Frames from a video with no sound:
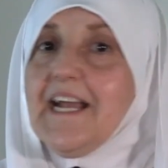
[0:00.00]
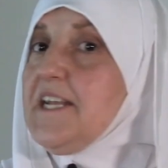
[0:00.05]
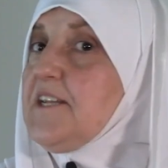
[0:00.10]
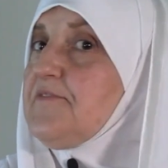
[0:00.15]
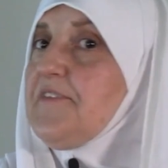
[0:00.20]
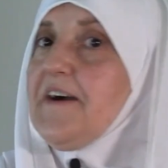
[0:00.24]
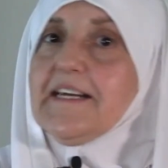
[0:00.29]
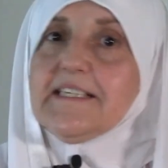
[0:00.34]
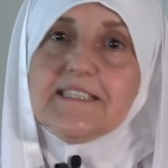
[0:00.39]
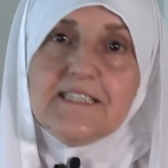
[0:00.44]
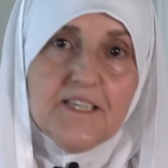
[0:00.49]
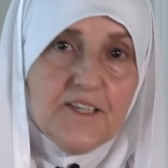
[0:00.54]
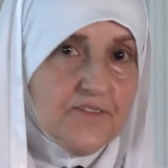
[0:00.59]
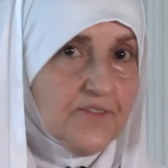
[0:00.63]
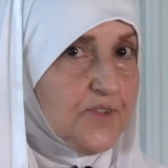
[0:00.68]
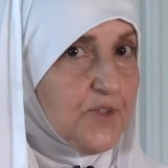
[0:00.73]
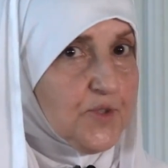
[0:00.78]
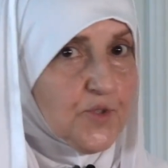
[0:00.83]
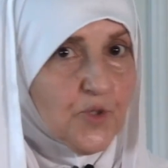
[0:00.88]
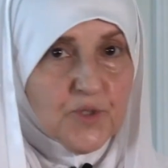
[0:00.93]
and
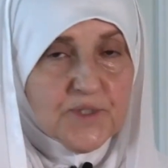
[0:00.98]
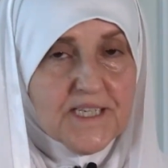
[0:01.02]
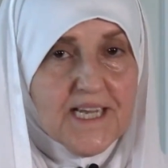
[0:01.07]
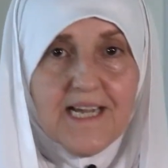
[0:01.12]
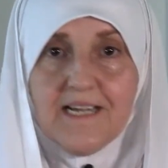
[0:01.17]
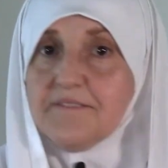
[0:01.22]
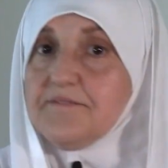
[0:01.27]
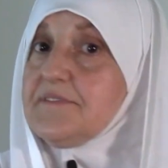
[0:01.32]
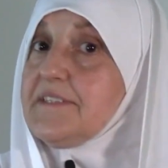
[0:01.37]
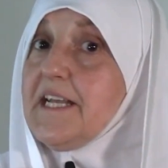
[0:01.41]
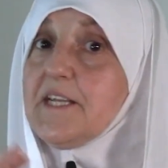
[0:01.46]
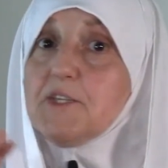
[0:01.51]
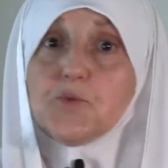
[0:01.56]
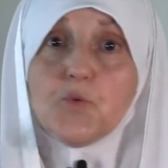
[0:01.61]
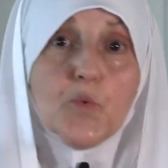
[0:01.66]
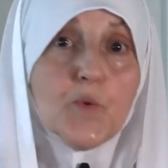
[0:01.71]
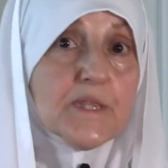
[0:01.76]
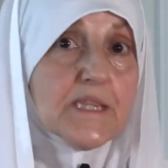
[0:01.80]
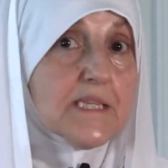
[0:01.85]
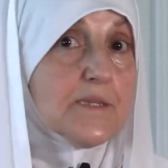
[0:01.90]
if you don't have
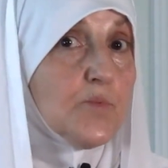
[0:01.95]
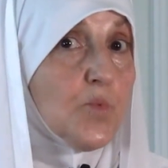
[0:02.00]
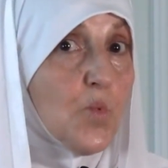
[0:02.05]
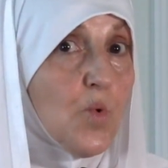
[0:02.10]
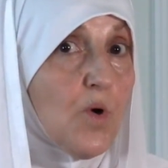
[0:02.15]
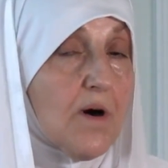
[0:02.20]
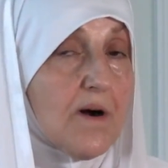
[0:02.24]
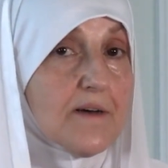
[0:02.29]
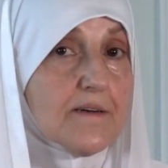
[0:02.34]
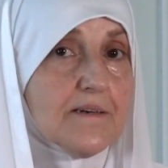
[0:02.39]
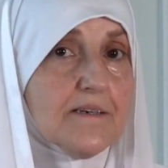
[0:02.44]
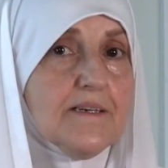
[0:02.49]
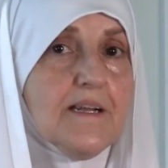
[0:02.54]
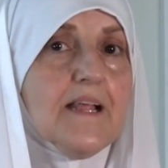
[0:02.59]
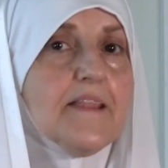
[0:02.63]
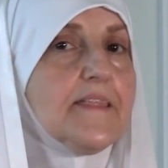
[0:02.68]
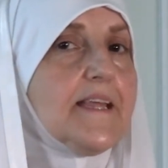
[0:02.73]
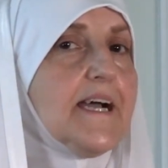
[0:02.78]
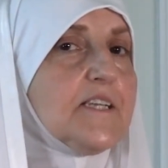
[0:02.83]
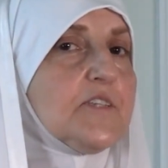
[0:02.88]
date with water,
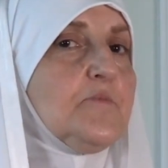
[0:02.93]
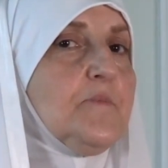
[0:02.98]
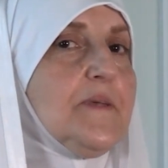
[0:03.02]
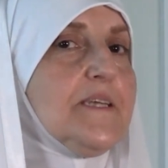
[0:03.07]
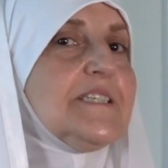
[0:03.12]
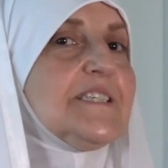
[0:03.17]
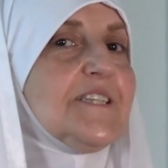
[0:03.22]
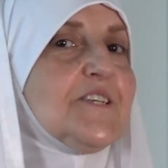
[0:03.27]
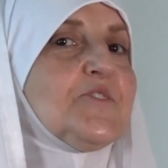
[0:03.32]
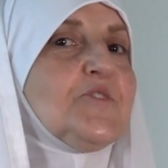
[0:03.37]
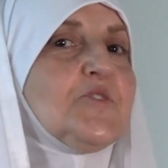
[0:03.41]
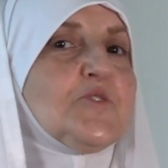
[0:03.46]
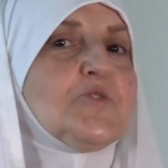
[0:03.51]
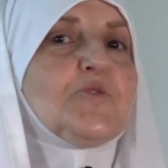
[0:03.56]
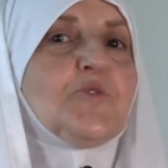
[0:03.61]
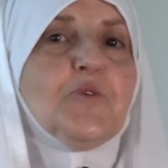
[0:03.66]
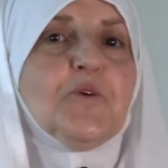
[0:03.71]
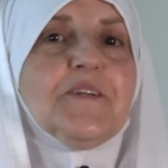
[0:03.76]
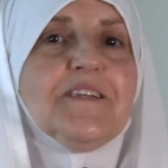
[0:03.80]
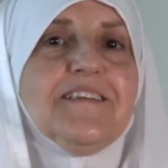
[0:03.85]
that means this
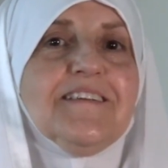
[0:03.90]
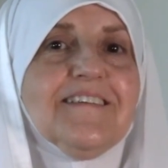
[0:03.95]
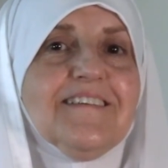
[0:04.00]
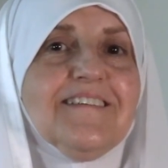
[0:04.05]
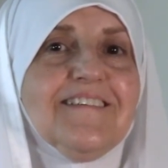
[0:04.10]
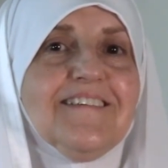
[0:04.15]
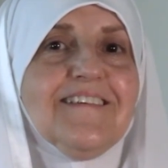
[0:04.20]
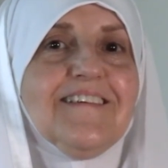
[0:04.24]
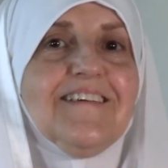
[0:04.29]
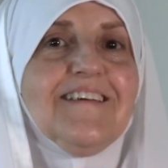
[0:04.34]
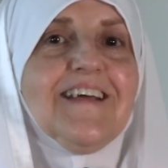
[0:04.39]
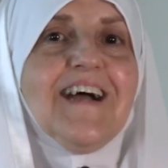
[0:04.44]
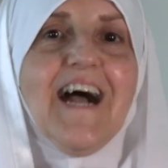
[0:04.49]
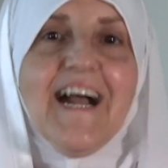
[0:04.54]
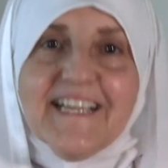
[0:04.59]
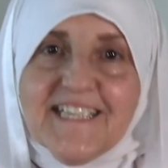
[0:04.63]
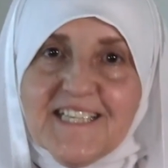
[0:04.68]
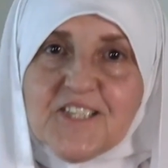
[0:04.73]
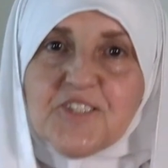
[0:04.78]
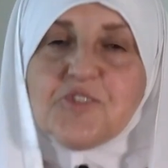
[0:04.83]
is good.
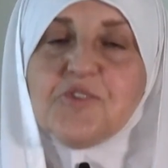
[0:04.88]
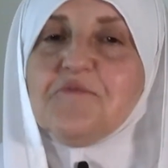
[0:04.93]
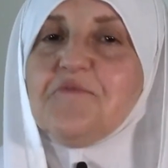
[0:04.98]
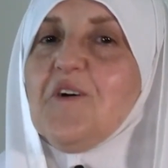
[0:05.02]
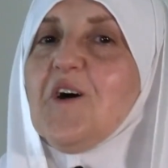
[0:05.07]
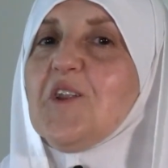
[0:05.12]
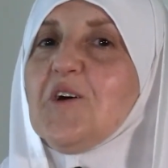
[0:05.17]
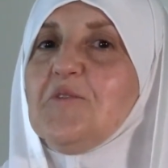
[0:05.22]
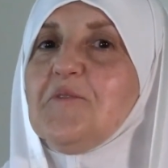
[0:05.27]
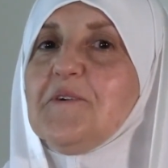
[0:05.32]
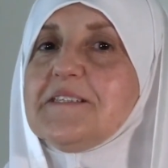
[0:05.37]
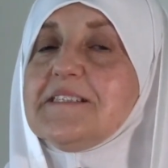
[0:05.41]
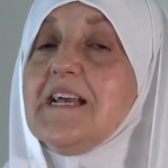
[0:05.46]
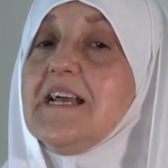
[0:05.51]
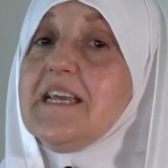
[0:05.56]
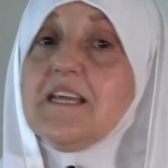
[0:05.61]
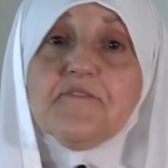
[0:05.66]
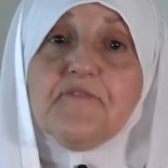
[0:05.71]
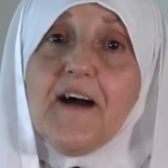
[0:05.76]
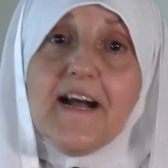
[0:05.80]
I need to follow it.
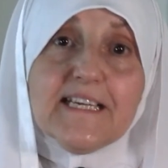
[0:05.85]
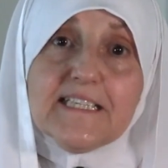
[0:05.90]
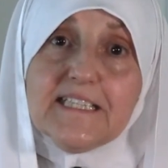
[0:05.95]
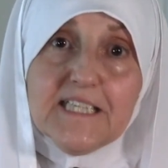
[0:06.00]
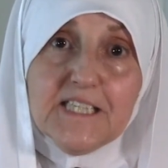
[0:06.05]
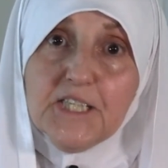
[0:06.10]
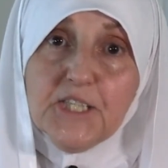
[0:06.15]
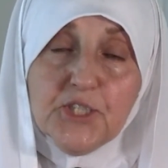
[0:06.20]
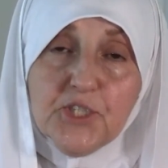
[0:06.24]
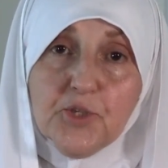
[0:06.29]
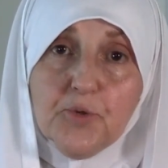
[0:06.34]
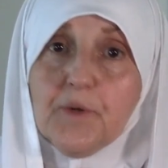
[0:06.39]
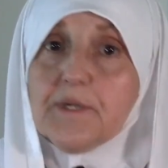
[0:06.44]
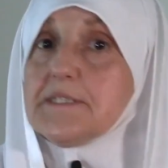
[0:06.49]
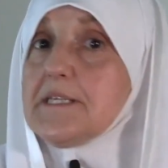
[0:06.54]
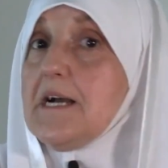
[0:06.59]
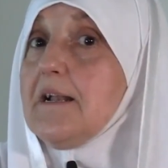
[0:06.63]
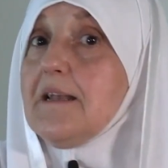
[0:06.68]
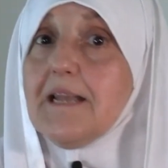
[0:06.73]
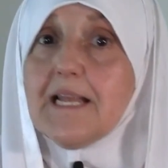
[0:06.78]
If I didn't do
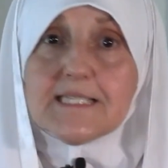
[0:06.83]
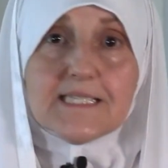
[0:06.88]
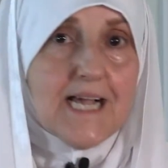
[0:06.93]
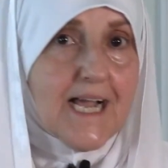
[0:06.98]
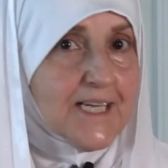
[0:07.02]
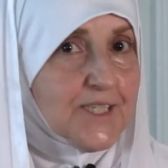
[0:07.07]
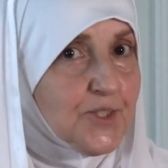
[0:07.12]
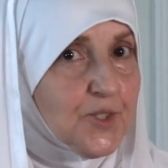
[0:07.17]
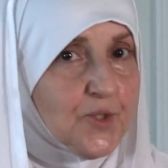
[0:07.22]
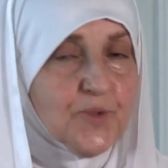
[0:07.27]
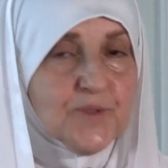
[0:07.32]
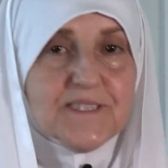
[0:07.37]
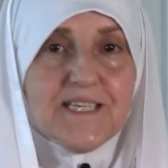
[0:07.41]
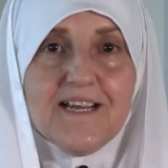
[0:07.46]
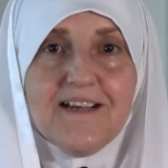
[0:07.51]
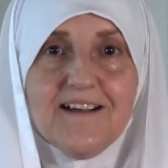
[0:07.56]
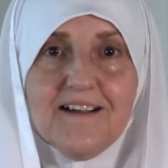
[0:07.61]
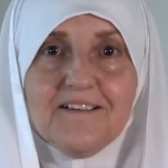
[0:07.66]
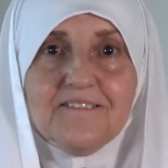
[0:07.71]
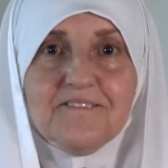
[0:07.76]
it unless I don't
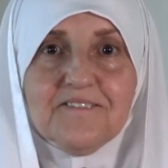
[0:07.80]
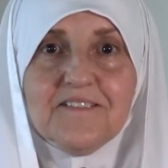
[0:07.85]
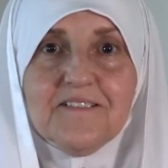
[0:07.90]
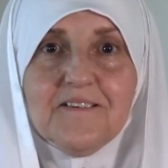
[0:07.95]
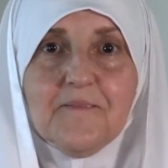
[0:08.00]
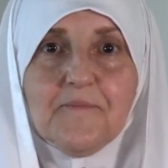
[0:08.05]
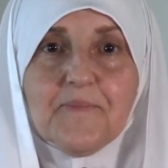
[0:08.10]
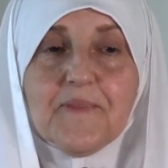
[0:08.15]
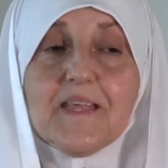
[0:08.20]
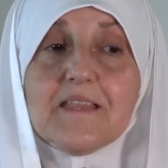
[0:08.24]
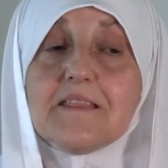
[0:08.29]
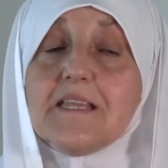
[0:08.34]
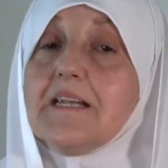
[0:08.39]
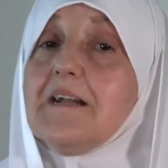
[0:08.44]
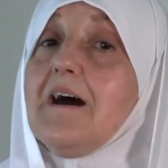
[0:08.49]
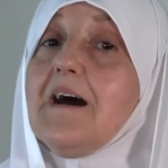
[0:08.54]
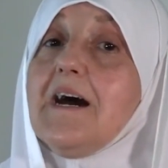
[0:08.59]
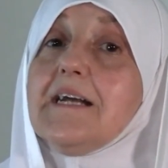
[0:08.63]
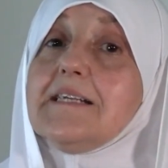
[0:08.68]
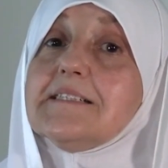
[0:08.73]
have,
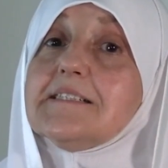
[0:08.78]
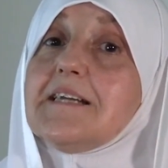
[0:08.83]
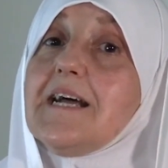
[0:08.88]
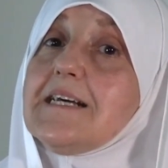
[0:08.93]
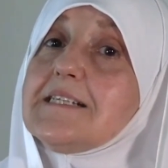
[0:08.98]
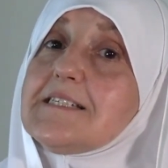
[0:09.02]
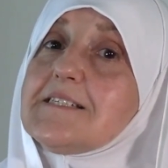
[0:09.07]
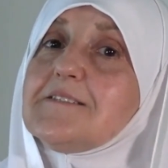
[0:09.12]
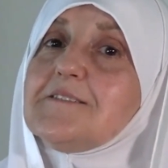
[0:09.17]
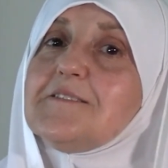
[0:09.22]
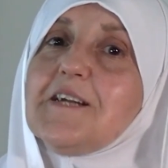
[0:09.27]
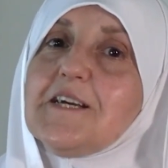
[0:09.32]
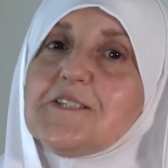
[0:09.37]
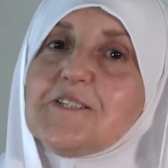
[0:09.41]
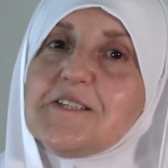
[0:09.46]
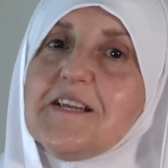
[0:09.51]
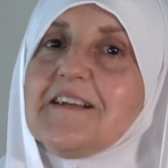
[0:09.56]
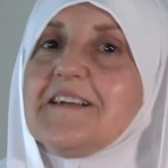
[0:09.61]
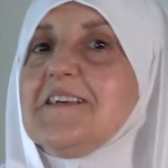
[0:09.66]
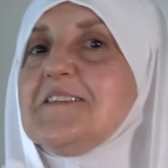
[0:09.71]
then I
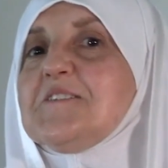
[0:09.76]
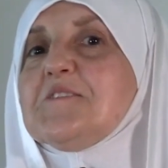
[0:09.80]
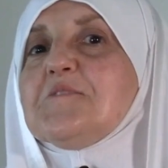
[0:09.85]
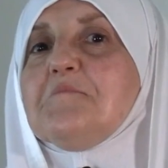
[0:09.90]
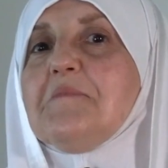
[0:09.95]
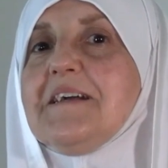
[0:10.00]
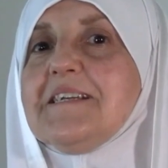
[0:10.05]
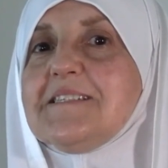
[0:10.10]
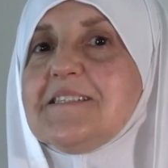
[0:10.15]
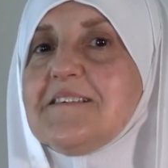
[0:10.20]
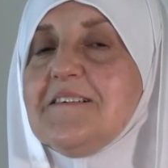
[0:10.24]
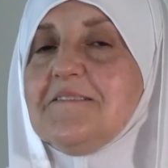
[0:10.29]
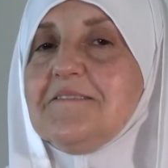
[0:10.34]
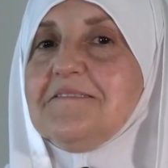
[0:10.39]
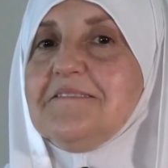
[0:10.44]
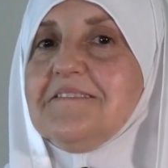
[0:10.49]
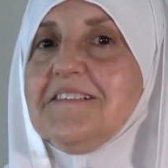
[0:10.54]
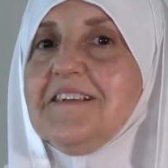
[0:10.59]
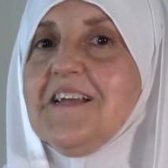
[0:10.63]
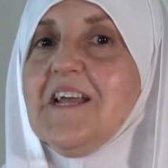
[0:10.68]
transgressed against
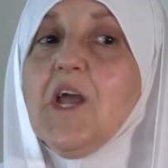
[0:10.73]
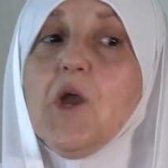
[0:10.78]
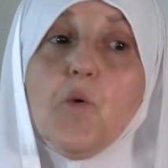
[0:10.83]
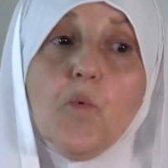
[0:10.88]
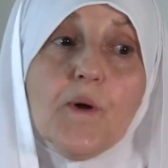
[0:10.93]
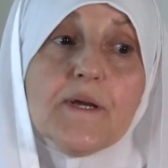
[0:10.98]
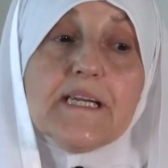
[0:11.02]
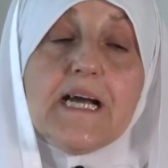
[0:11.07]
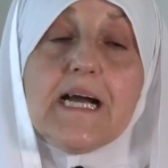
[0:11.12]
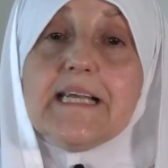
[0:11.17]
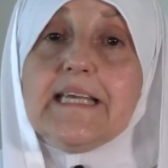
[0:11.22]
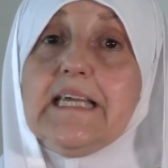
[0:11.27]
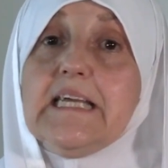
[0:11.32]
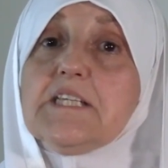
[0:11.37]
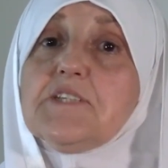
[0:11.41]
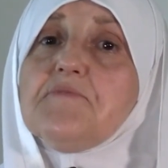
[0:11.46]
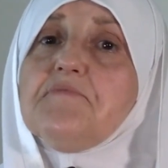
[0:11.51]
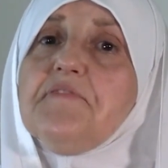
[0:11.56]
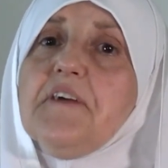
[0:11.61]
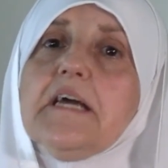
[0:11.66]
myself. When I
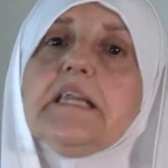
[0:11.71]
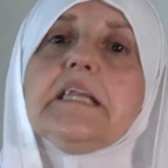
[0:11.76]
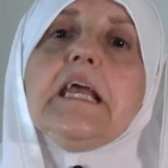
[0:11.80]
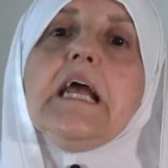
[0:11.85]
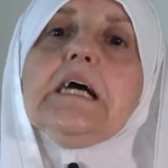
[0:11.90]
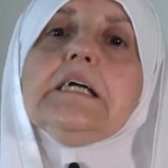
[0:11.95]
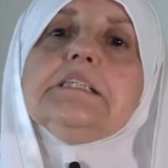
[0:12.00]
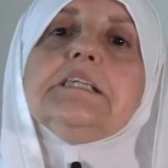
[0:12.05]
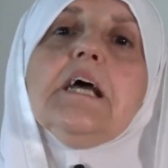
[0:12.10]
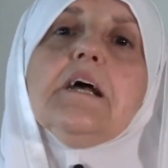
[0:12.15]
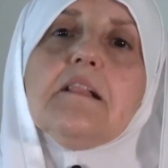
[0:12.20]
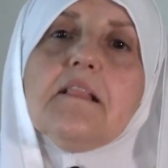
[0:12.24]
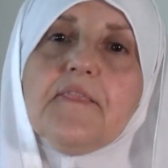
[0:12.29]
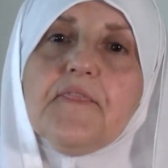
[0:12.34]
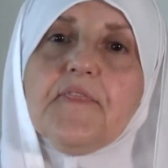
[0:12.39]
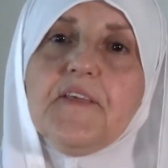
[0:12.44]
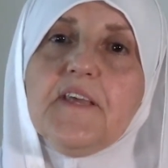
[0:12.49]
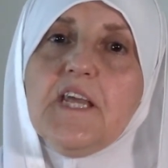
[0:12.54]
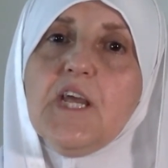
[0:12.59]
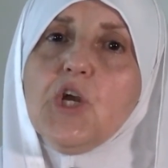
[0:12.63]
eat very
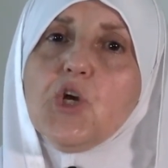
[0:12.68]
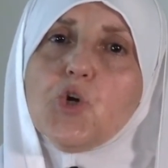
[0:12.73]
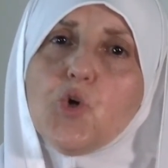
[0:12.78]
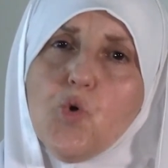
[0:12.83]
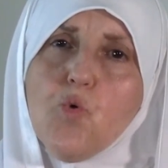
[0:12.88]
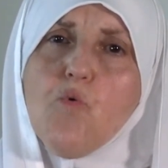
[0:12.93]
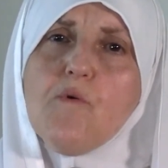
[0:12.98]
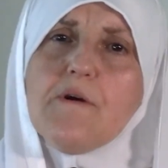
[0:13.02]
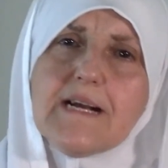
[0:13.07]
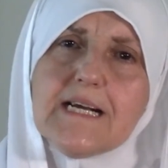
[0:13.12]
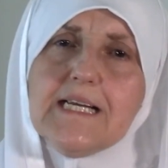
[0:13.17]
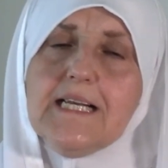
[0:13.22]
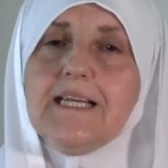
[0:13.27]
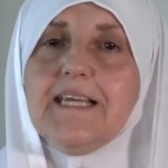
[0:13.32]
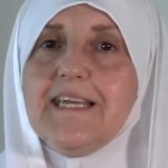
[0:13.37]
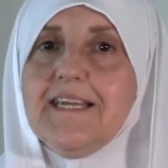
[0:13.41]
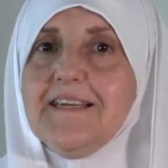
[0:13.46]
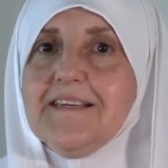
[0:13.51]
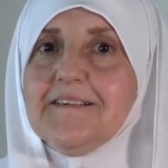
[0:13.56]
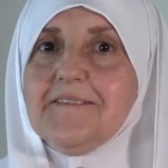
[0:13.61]
unhealthy,
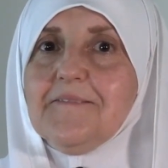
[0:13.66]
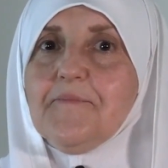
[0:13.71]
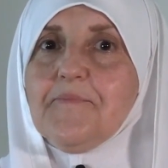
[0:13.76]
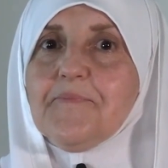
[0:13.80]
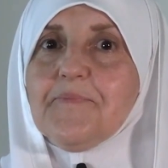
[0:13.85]
quickly,